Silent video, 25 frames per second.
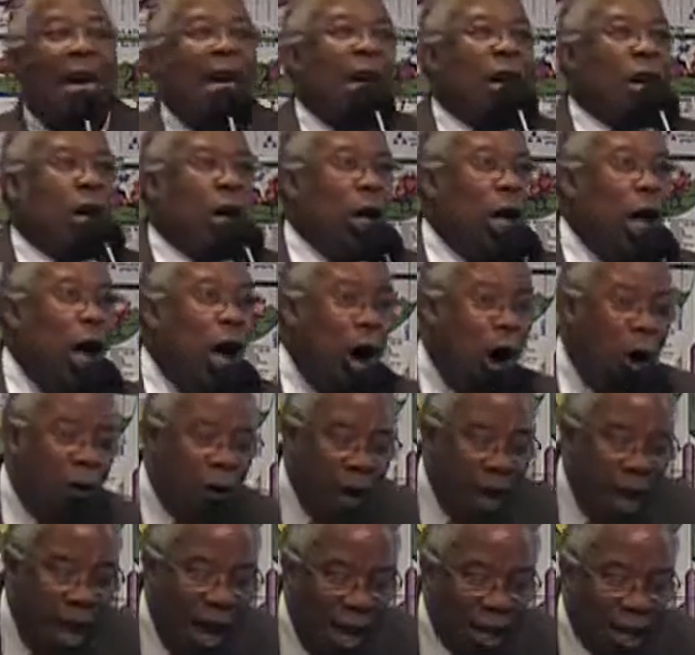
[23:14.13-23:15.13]
a
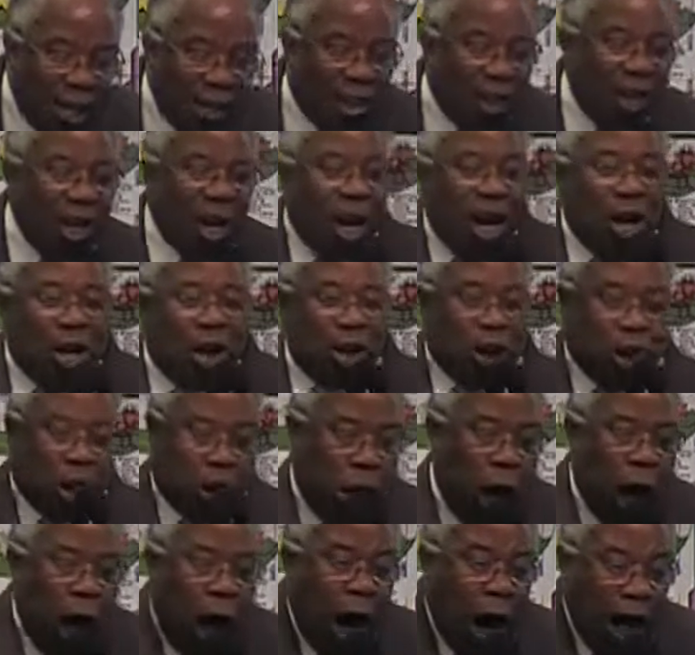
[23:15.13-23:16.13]
glorious, glorious.
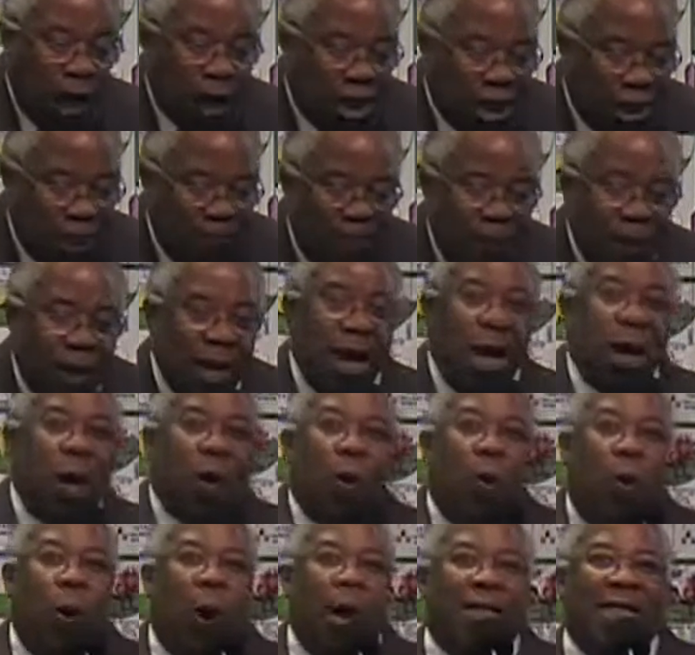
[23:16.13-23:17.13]
church
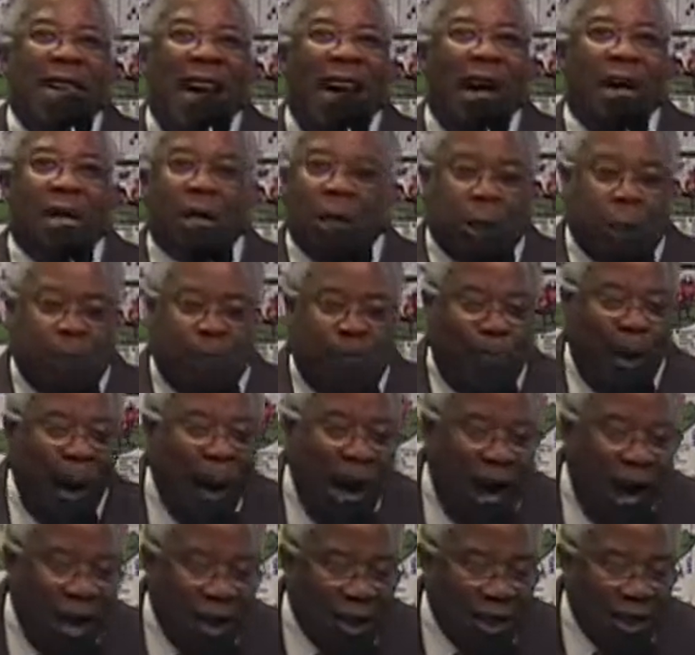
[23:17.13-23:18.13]
yes. without
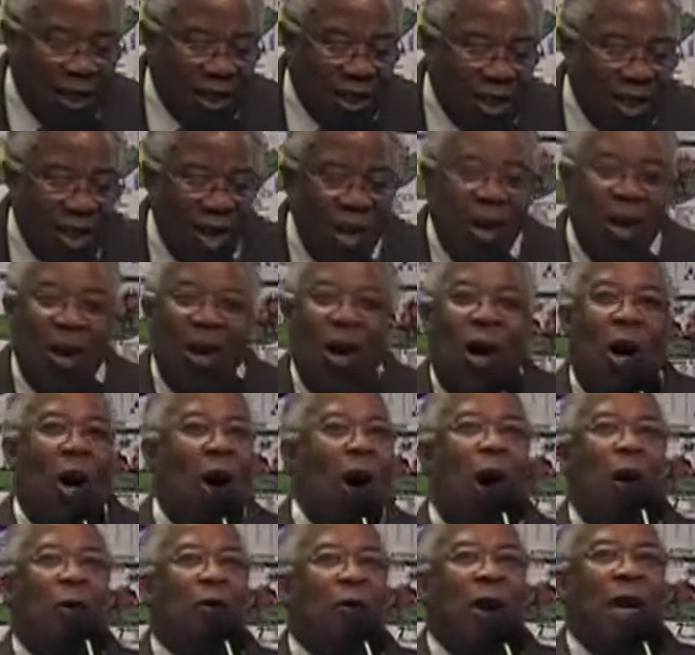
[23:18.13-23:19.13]
spot
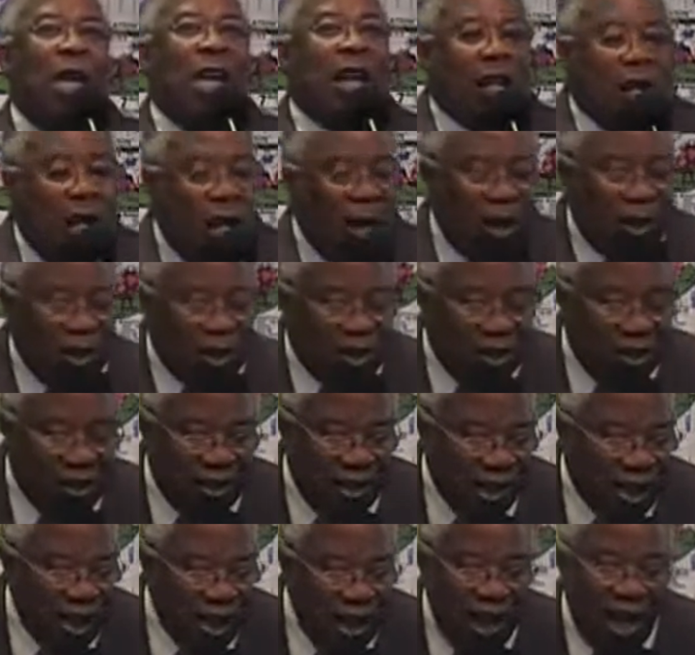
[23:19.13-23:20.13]
or wrinkles.
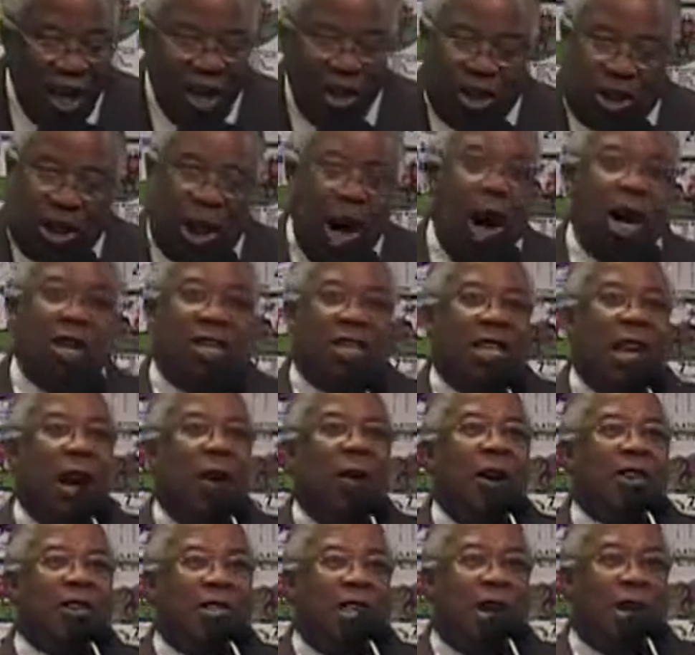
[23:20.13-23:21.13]
Amen. Church,
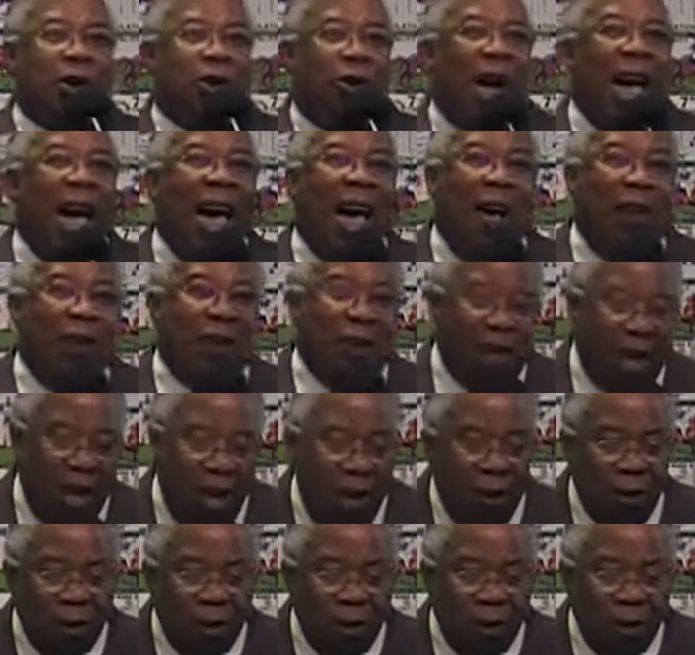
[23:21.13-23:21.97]
there is a crowd.